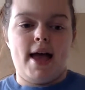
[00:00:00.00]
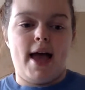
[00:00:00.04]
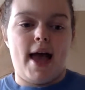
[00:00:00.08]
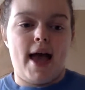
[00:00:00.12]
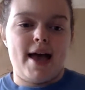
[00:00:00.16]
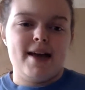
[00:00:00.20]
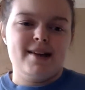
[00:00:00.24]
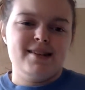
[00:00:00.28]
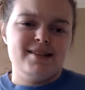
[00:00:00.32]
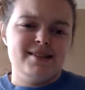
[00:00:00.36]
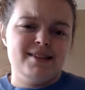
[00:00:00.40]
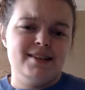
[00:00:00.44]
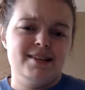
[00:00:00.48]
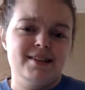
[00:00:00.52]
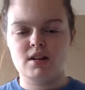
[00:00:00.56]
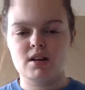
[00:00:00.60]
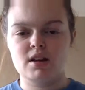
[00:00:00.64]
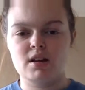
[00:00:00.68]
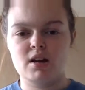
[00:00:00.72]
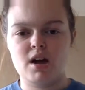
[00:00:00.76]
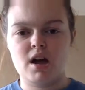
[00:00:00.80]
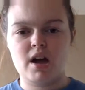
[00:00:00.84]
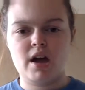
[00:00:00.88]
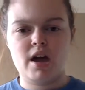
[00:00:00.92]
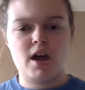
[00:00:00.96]
And
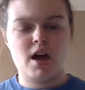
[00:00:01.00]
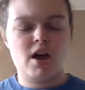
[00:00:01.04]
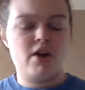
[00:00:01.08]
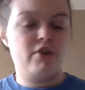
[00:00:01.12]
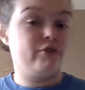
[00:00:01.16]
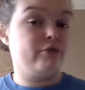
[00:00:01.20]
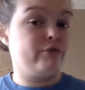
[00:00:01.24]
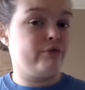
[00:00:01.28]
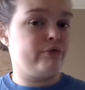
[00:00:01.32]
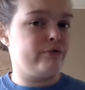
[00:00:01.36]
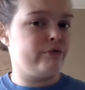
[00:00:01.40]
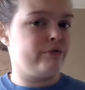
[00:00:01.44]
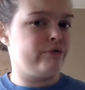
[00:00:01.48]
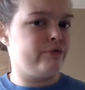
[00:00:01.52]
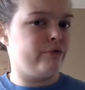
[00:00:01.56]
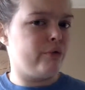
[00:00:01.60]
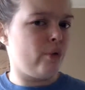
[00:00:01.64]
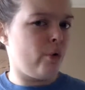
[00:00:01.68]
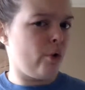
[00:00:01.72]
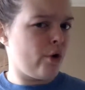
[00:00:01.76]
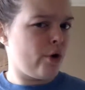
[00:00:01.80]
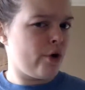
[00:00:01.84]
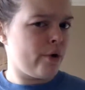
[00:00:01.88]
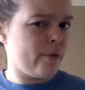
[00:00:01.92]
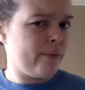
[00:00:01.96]
a
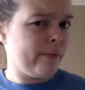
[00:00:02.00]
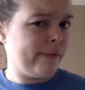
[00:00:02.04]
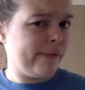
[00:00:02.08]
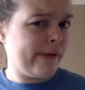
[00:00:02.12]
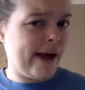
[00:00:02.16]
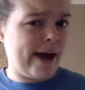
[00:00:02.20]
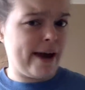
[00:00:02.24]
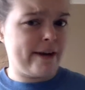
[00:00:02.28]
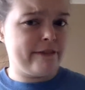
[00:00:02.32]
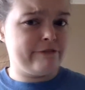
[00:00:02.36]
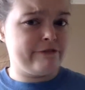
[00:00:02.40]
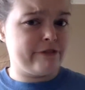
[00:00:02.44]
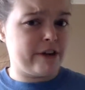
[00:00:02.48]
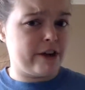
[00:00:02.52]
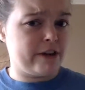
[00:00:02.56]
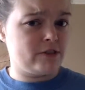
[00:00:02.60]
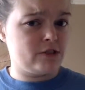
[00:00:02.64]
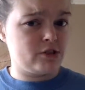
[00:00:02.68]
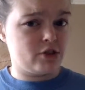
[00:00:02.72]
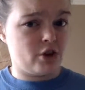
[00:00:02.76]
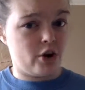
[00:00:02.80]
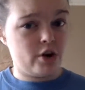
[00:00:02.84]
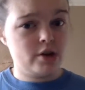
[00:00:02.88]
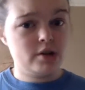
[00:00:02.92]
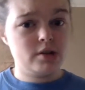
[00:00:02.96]
four out of five
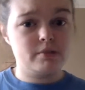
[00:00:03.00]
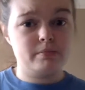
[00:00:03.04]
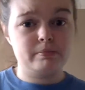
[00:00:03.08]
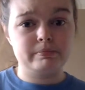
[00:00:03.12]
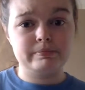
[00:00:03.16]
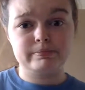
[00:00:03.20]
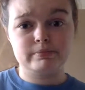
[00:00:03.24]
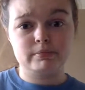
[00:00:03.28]
stars.